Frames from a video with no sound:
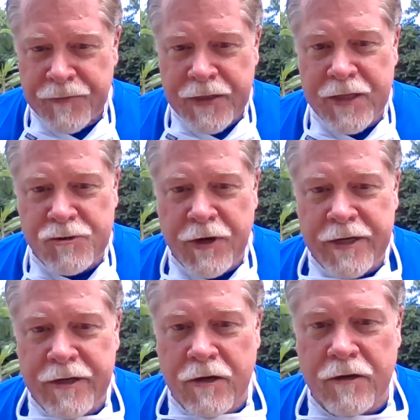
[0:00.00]
It's right
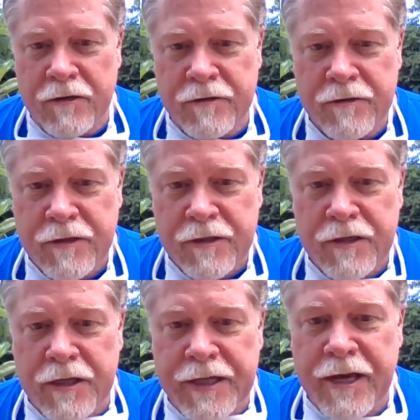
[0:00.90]
here
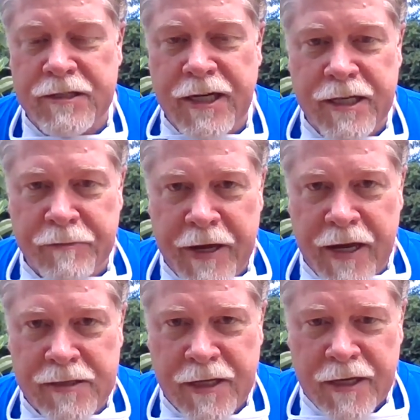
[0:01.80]
on the outside of the mask.